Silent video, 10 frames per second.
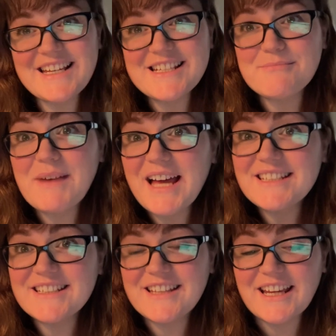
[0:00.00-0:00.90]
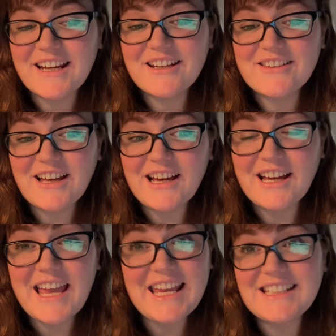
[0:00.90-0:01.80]
is mad to think that
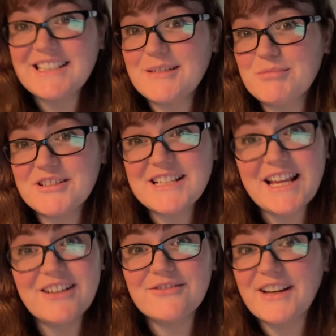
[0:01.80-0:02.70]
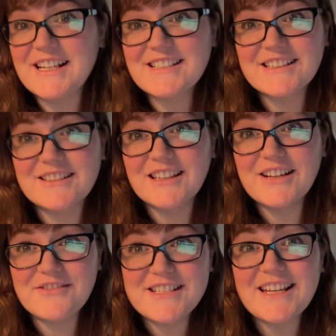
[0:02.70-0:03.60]
80% of Iceland
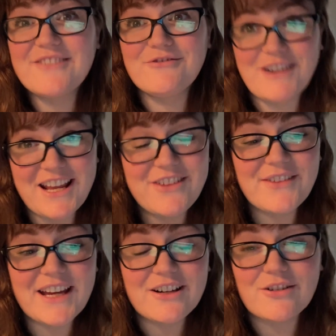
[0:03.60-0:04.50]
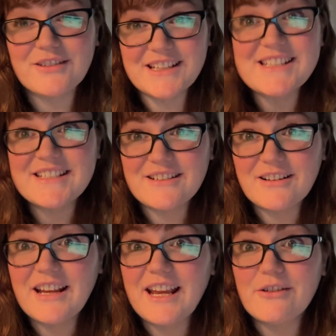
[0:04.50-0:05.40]
lives in Reykjavik, or this
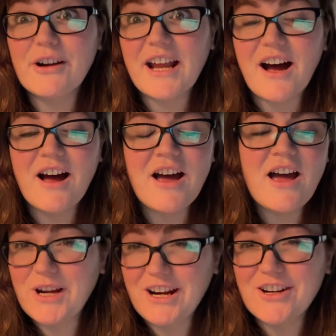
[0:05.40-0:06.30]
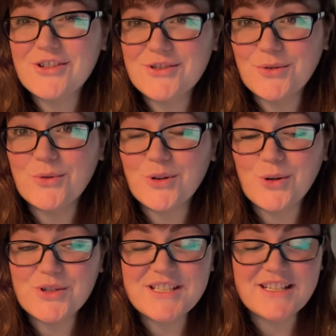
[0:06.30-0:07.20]
area. We are so
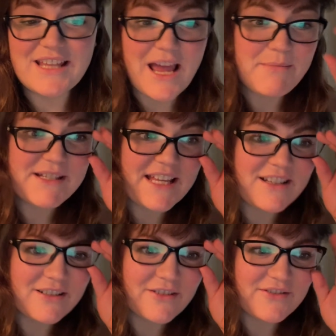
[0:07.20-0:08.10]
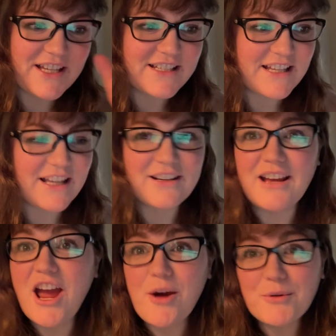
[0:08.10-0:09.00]
close to the epicenter of this, and
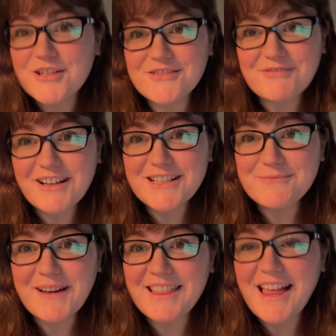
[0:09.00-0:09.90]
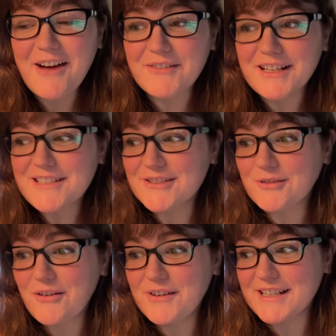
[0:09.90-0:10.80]
we're surrounded by lava, so
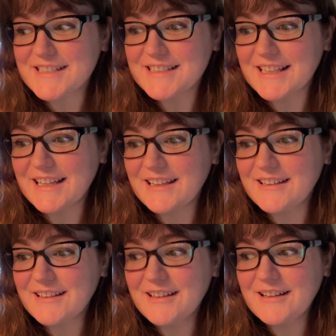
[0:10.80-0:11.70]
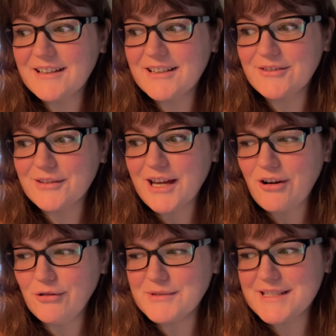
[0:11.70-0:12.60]
obviously, you know, that
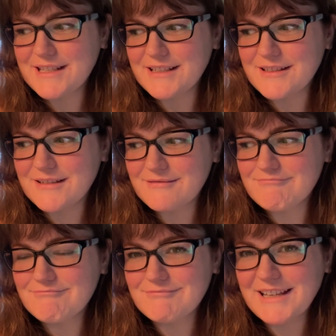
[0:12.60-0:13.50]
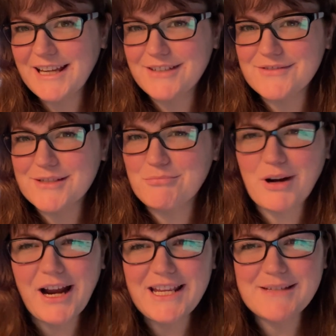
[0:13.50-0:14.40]
always did kind of
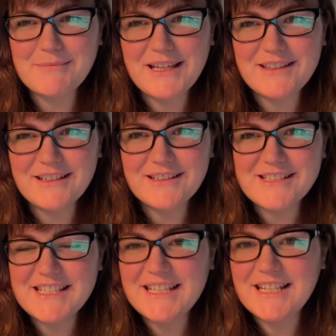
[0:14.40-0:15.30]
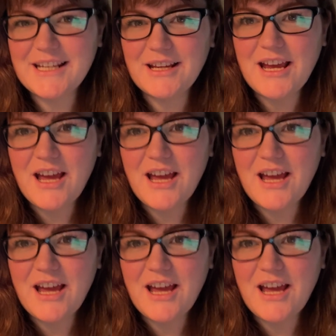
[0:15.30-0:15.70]
surprise me that the city